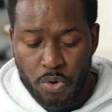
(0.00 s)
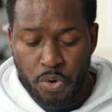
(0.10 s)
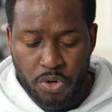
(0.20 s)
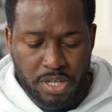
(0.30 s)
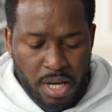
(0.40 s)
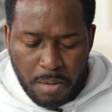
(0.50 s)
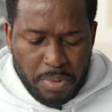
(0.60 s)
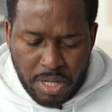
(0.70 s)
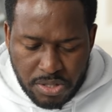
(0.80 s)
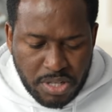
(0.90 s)
cores.
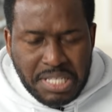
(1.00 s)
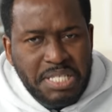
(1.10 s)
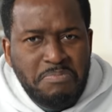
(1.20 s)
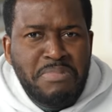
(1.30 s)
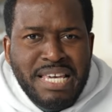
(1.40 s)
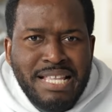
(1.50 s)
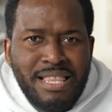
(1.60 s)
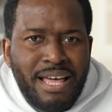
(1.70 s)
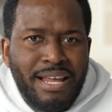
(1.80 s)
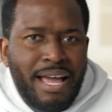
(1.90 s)
But does this
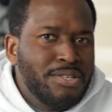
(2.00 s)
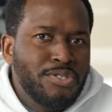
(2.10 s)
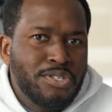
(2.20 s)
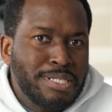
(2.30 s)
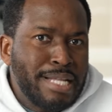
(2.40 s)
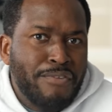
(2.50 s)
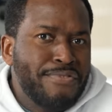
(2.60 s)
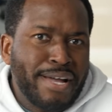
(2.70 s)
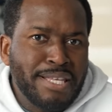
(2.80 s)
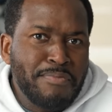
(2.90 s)
mean that the Exynos is now
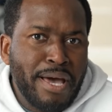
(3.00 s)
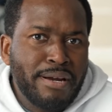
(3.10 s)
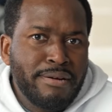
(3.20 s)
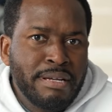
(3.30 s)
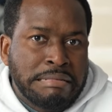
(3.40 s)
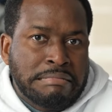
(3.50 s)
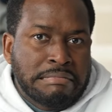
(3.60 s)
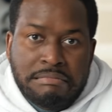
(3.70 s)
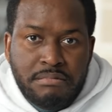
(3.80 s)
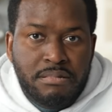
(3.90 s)
finally better?
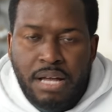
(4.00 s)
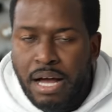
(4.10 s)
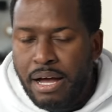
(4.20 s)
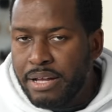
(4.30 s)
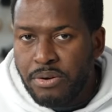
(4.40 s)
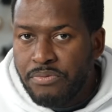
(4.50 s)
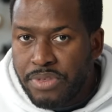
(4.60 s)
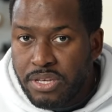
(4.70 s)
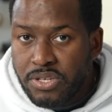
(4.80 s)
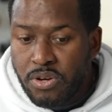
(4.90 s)
I don't
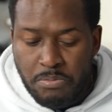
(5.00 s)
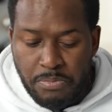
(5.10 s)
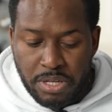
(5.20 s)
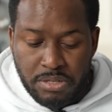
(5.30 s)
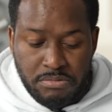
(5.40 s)
think so, but